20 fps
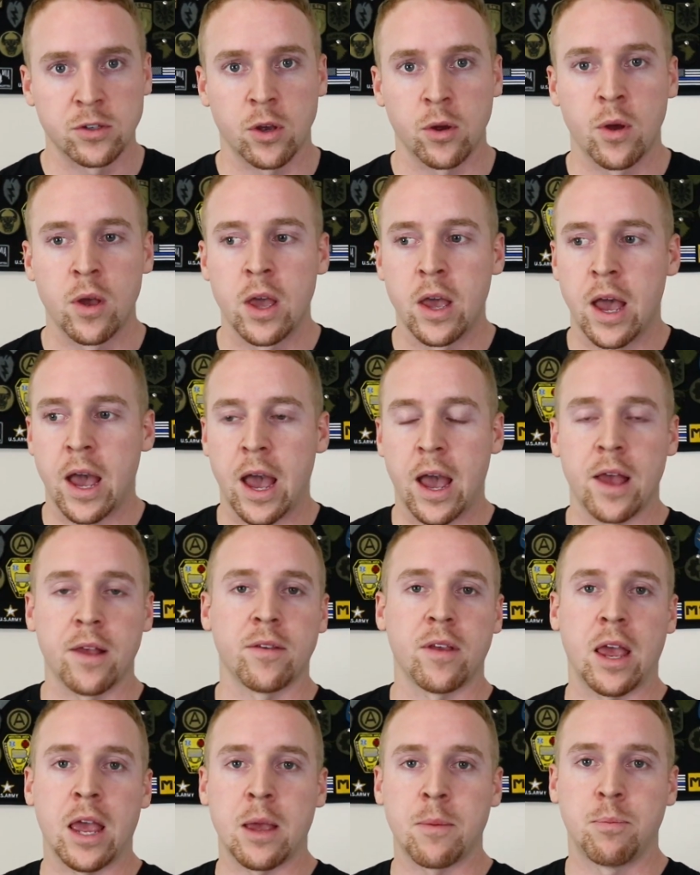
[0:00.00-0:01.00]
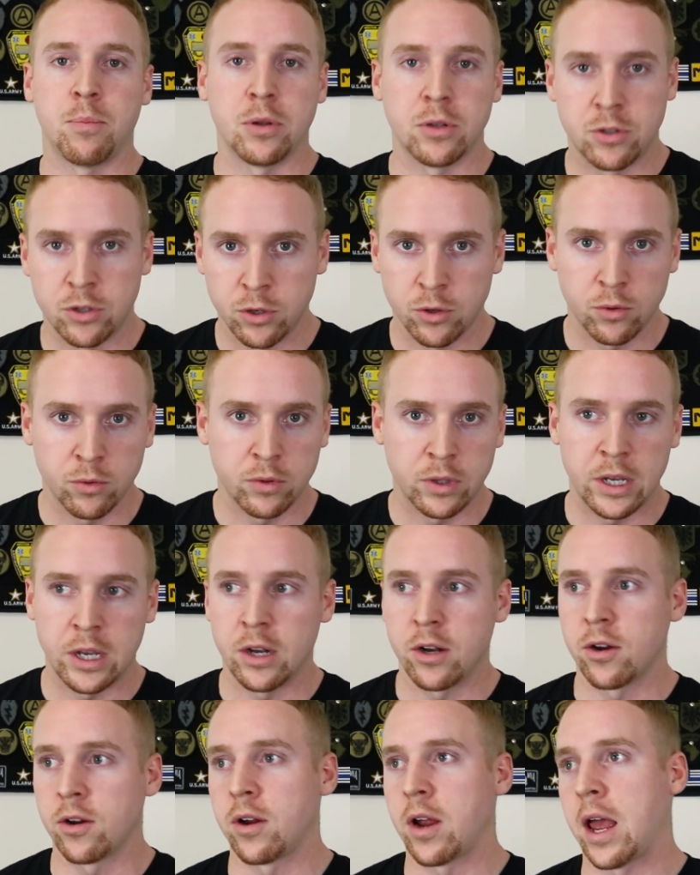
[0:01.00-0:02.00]
So as a platoon
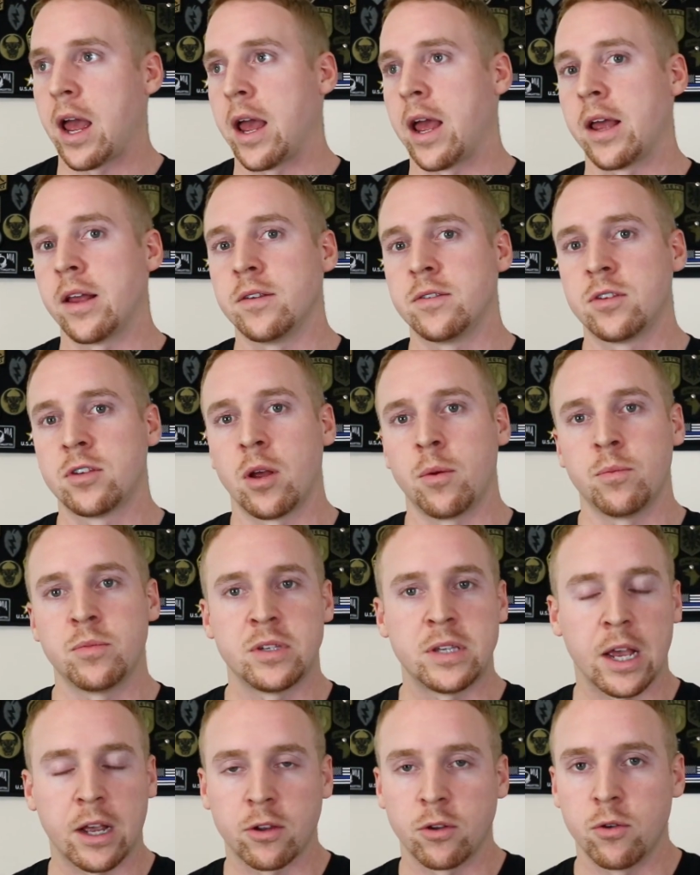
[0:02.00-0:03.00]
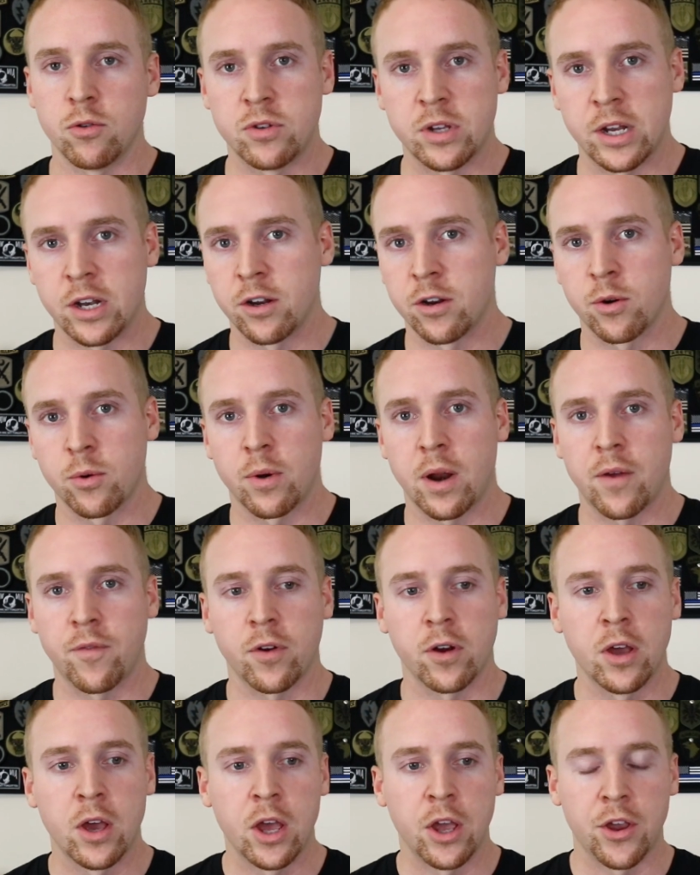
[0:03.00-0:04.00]
leader, as some second lieutenant or
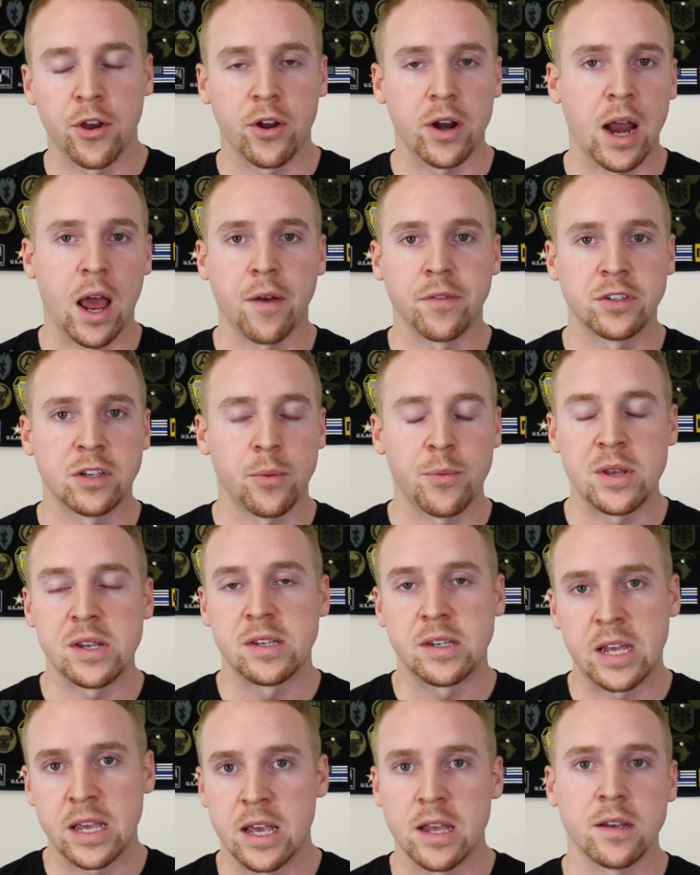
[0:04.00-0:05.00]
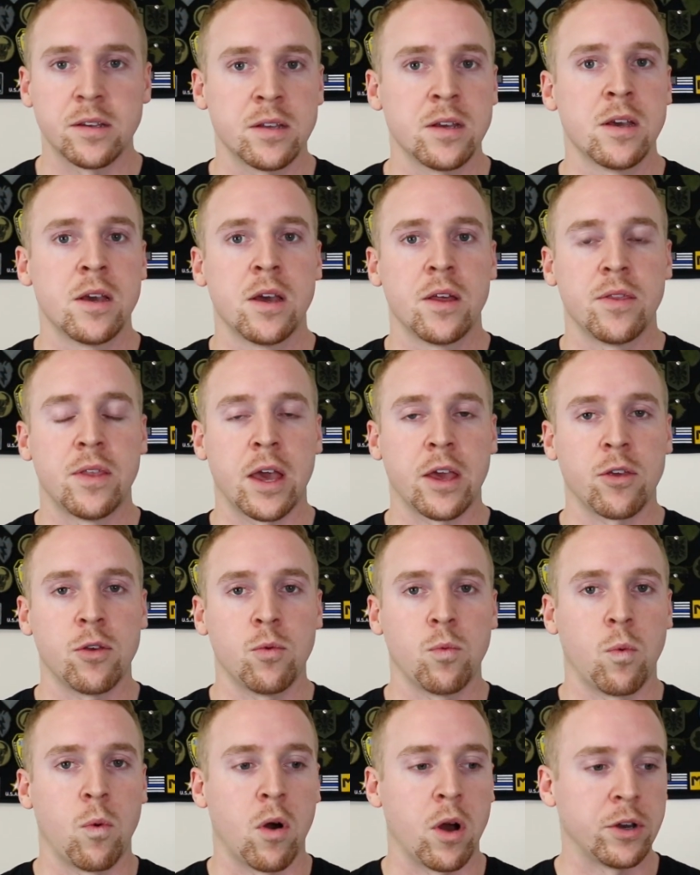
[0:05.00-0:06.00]
whatever, you're gonna have some intent that
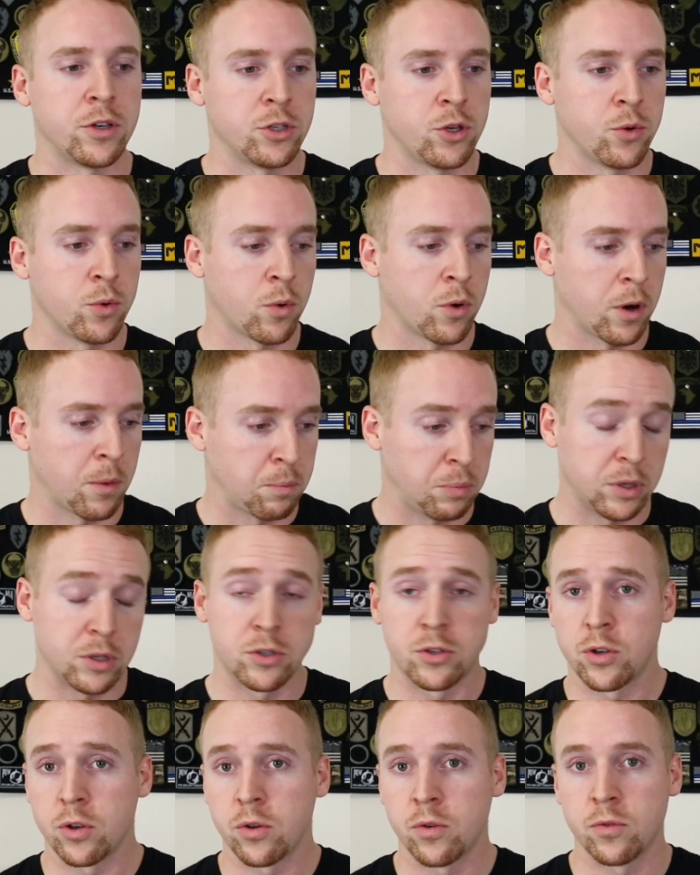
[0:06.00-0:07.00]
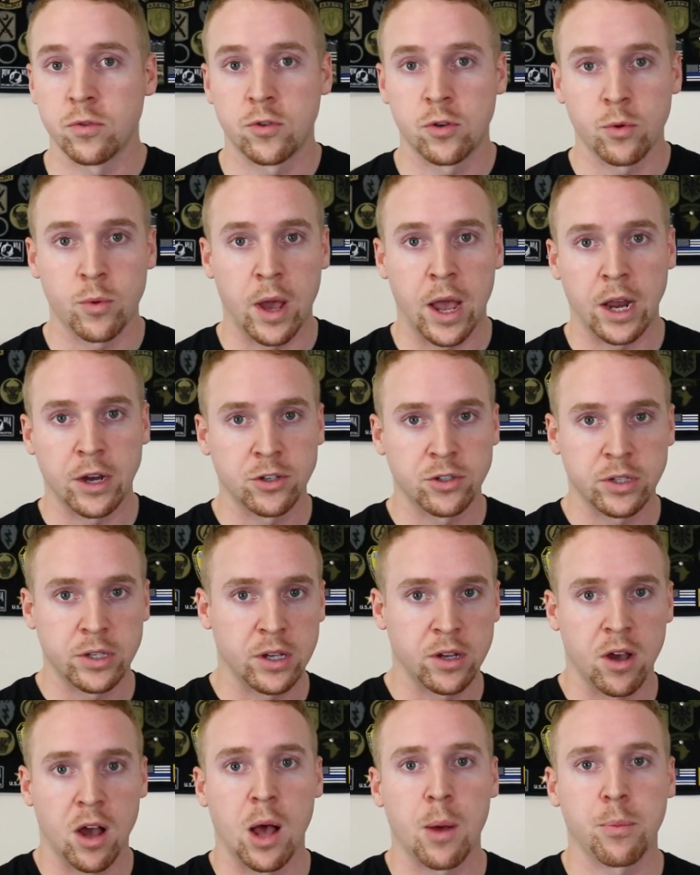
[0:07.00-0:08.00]
you want your platoon to
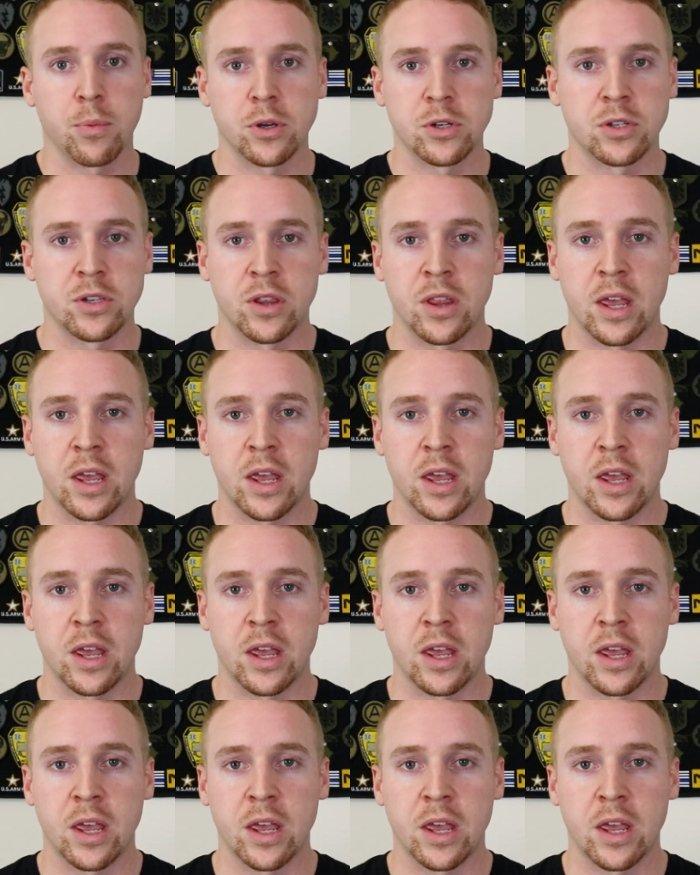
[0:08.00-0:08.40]
actually accomplish.